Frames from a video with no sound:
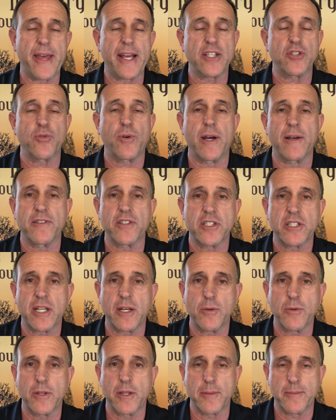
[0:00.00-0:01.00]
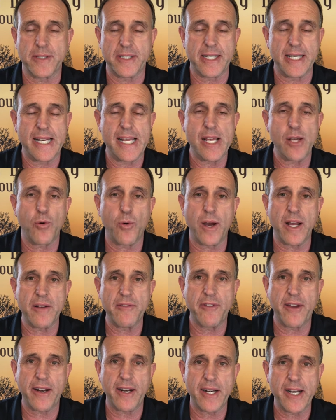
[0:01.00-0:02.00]
and that's why I've stuck with them. As an
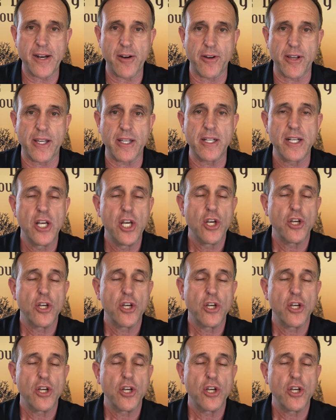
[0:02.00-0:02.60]
equine veterinarian